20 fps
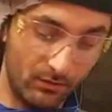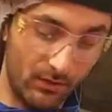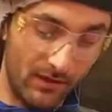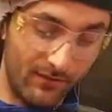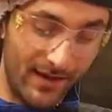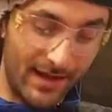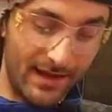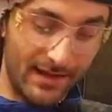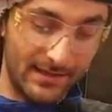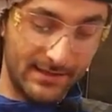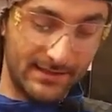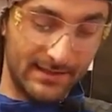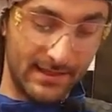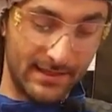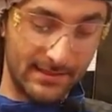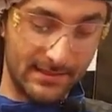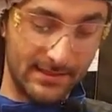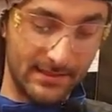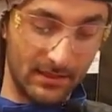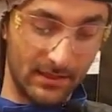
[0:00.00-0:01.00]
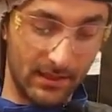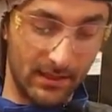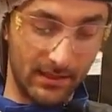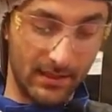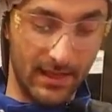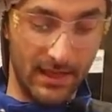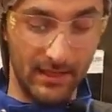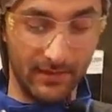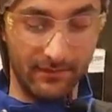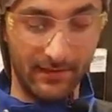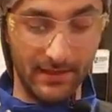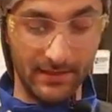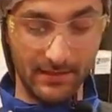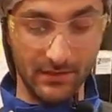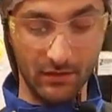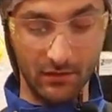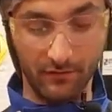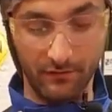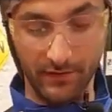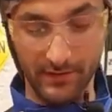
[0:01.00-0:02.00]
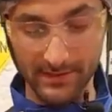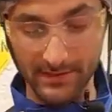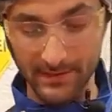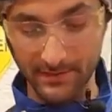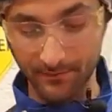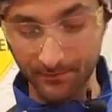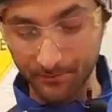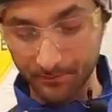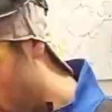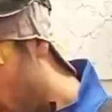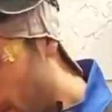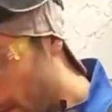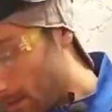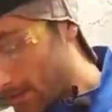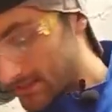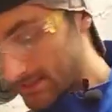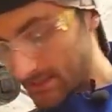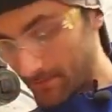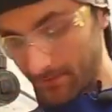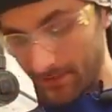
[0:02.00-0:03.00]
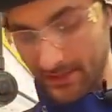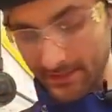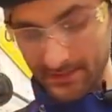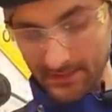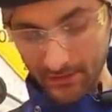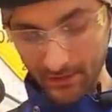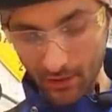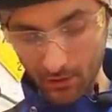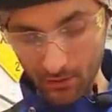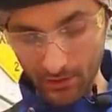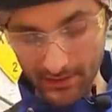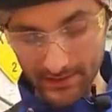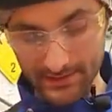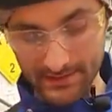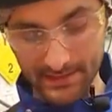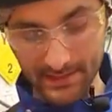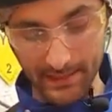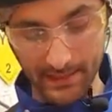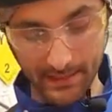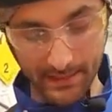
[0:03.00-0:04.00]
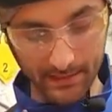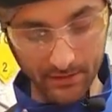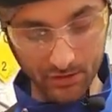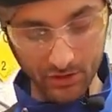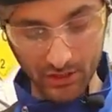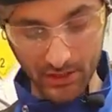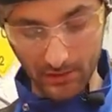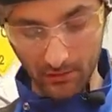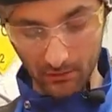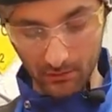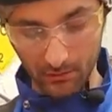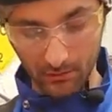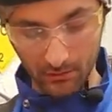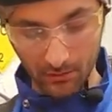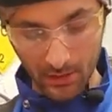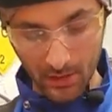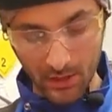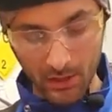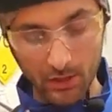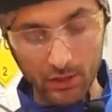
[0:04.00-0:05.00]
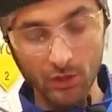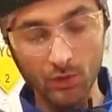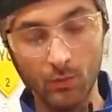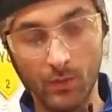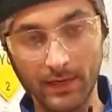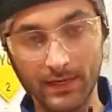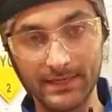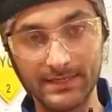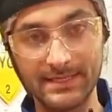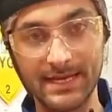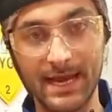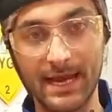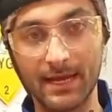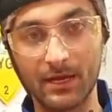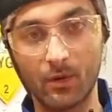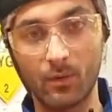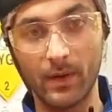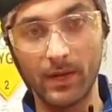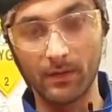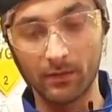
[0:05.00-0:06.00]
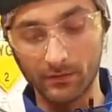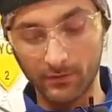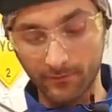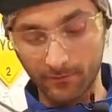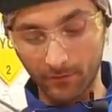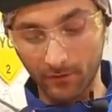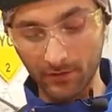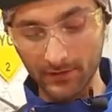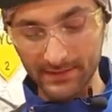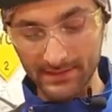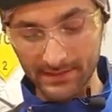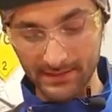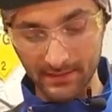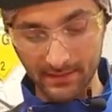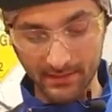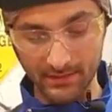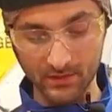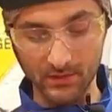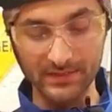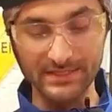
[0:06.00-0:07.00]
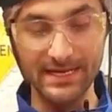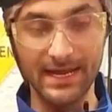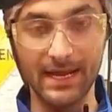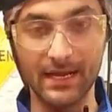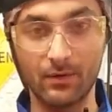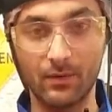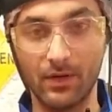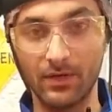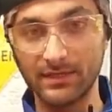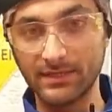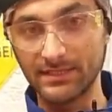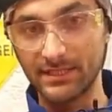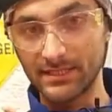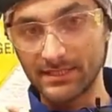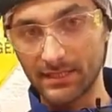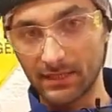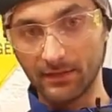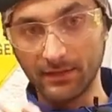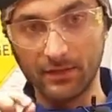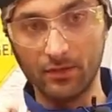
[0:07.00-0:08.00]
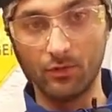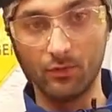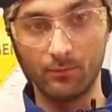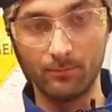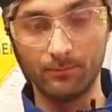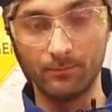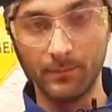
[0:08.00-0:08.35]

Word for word: we have access to a lot of that surface. Something to note is that in general, you want to tack weld first. So a tack weld is just a little,